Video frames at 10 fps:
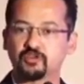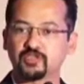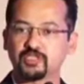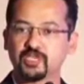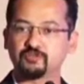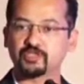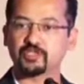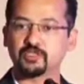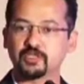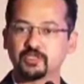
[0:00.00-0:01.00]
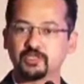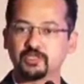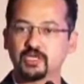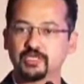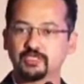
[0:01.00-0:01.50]
echocardiography in
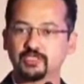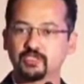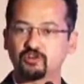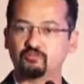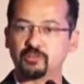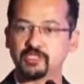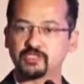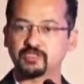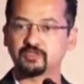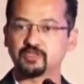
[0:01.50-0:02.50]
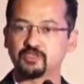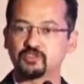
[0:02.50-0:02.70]
a cardiac theatre complex,